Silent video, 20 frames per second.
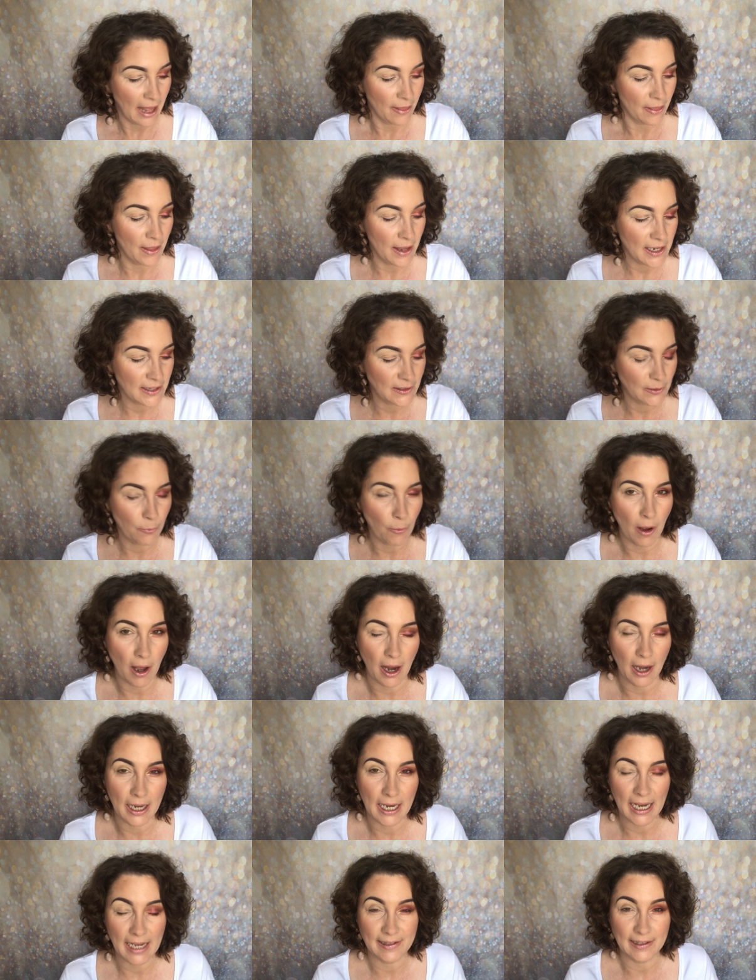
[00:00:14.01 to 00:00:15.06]
This
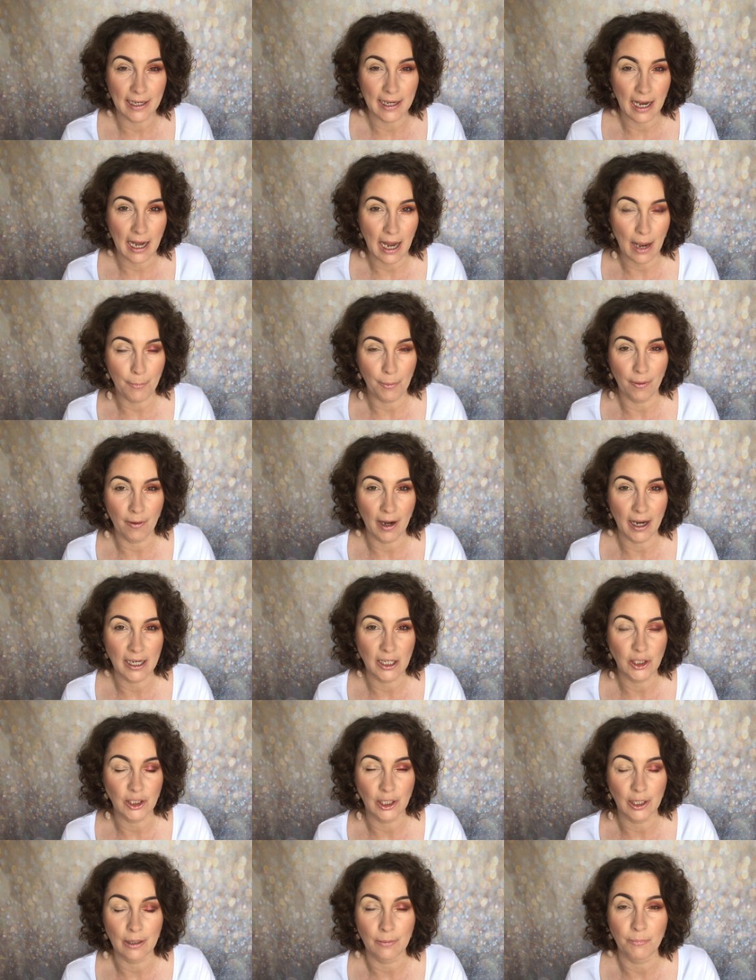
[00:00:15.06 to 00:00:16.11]
one is a
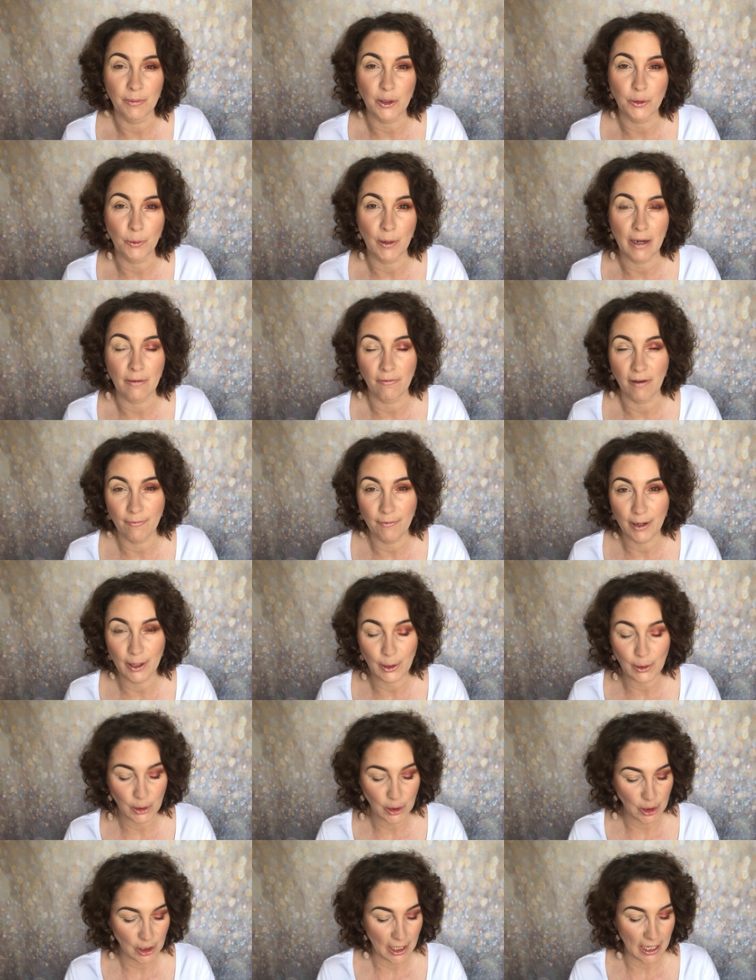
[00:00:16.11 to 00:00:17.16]
collaboration between
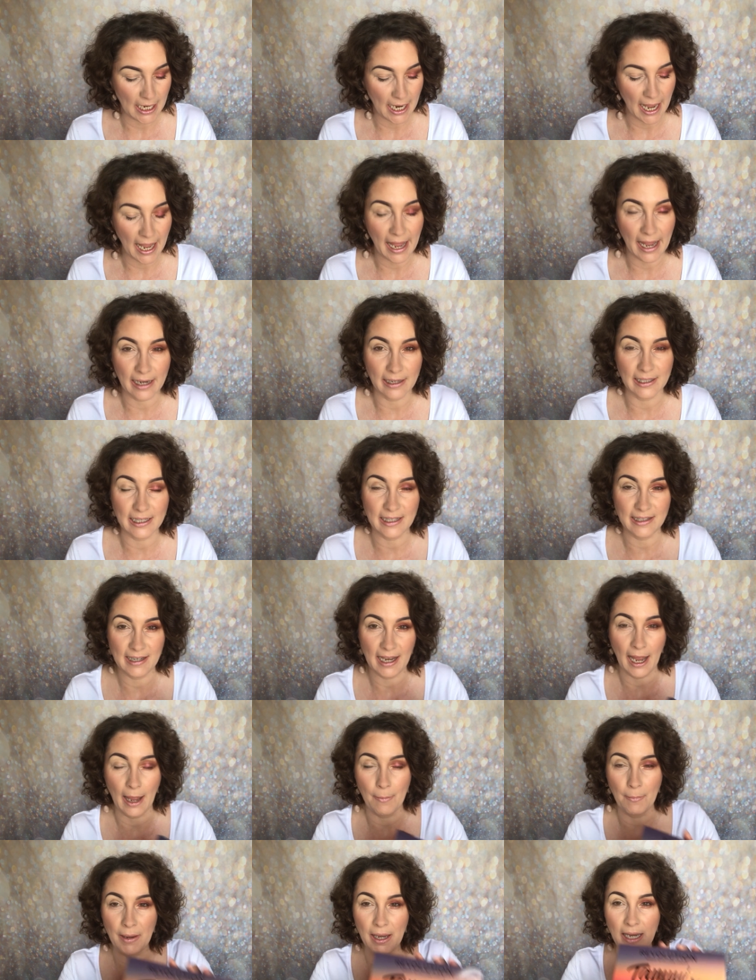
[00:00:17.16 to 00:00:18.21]
Revolution and
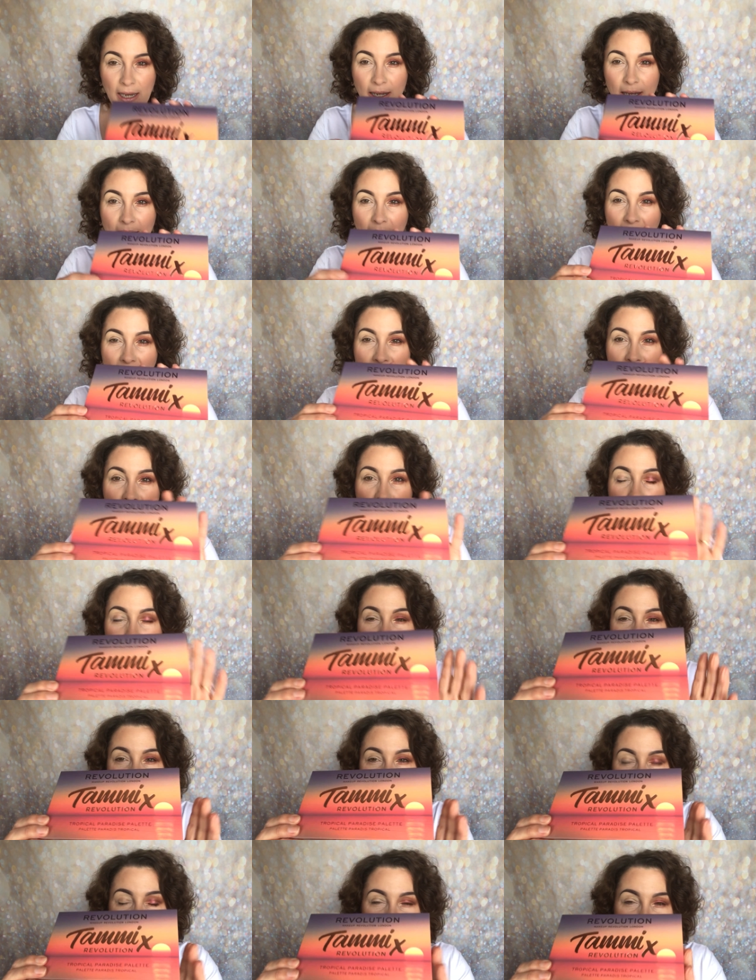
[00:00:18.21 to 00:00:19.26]
Tammi and I am
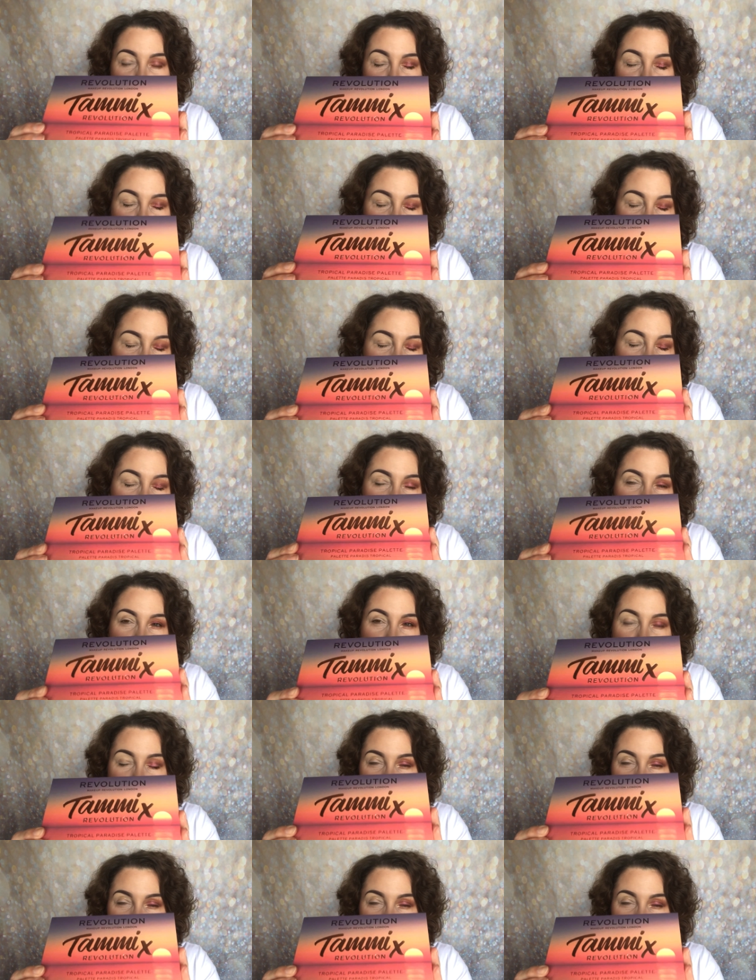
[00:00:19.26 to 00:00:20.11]
so thrilled that